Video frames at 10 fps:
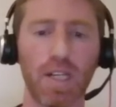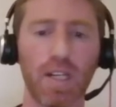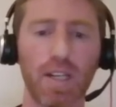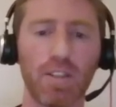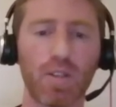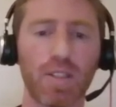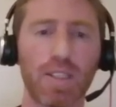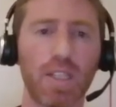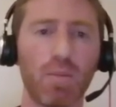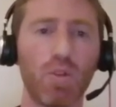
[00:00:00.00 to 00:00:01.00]
And as you can
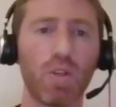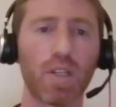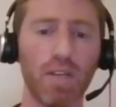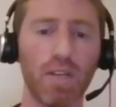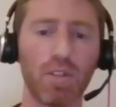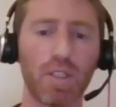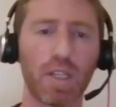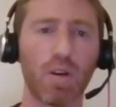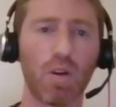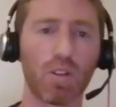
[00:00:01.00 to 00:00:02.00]
see, I'm doing
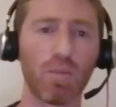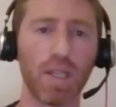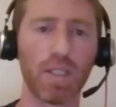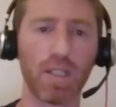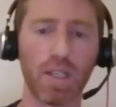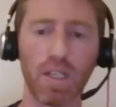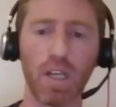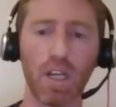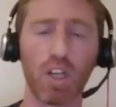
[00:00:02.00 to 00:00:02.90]
everything automatically,